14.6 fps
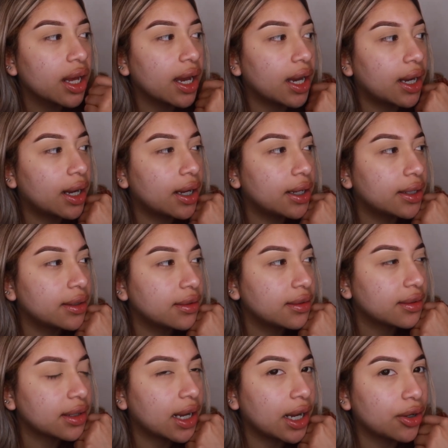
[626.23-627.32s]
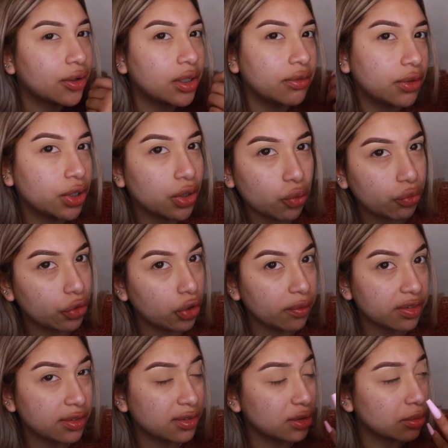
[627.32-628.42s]
And I don't even know if they'll
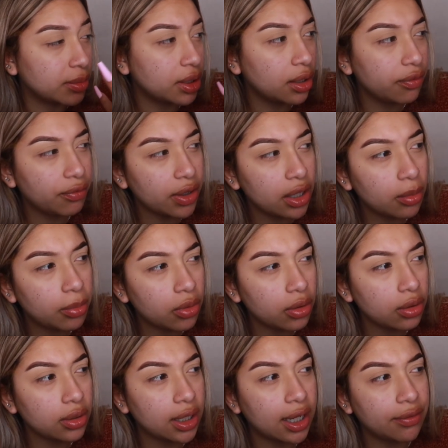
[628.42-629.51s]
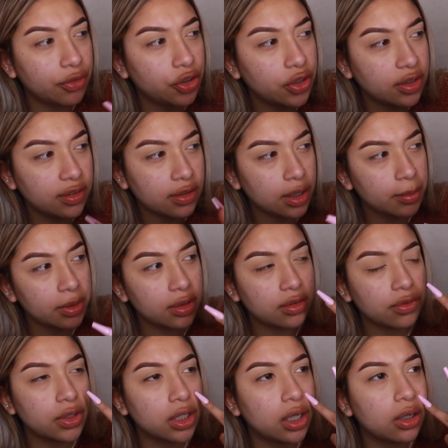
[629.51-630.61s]
still be available after this time of this
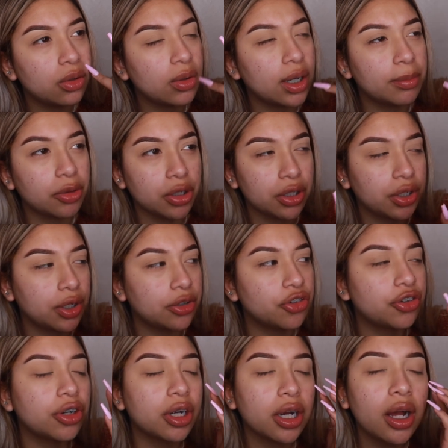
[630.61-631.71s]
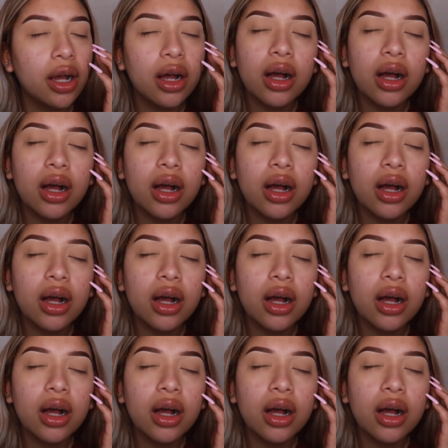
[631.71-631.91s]
video. I'm really not sure.